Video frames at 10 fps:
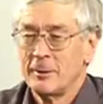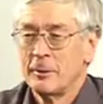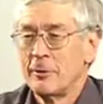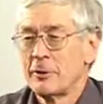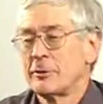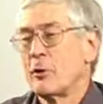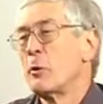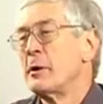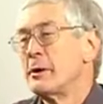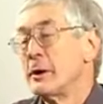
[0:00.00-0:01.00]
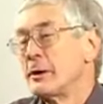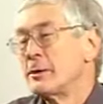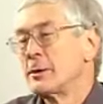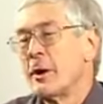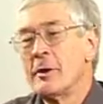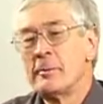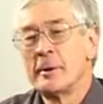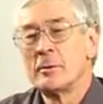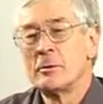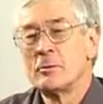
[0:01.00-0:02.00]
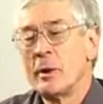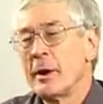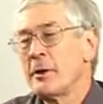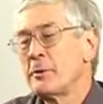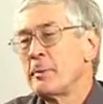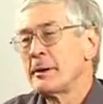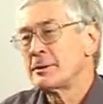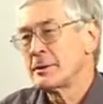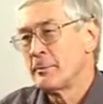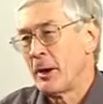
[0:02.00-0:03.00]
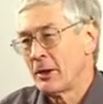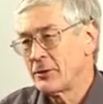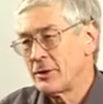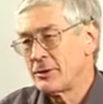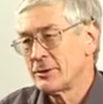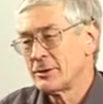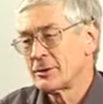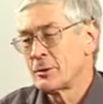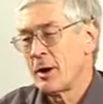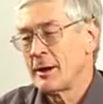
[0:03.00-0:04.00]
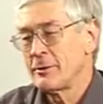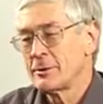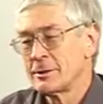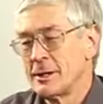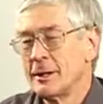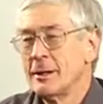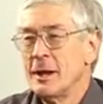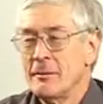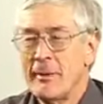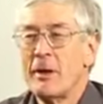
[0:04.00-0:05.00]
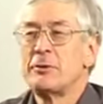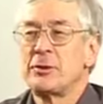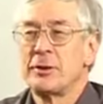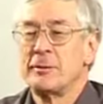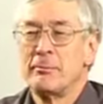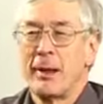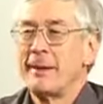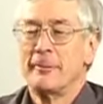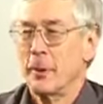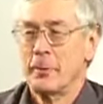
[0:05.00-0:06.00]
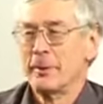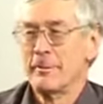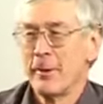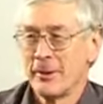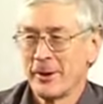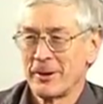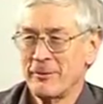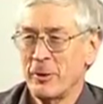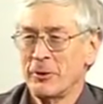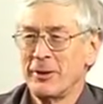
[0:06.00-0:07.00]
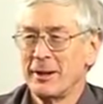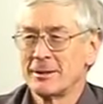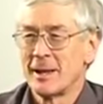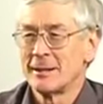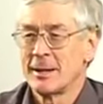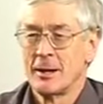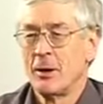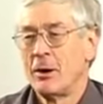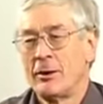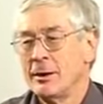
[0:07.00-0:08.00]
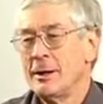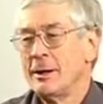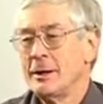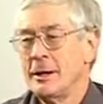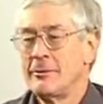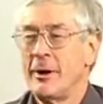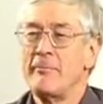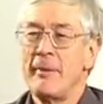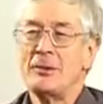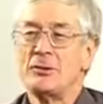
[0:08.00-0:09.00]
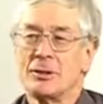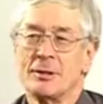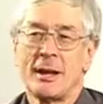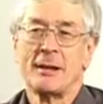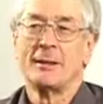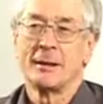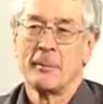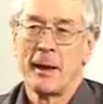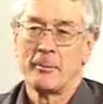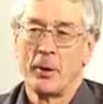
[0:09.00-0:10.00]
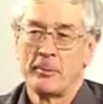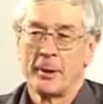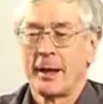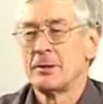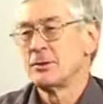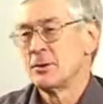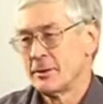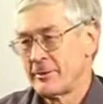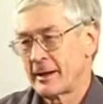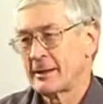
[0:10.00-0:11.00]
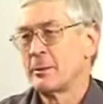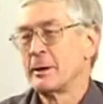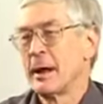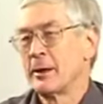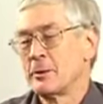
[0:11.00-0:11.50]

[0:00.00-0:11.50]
Well, first of all, we're addicted to growth, but when I speak to the politicians, it's quite interesting. Most of them blame Rupert Murdoch, of all things. They say, oh, if I mentioned anything about population or the fact that we can't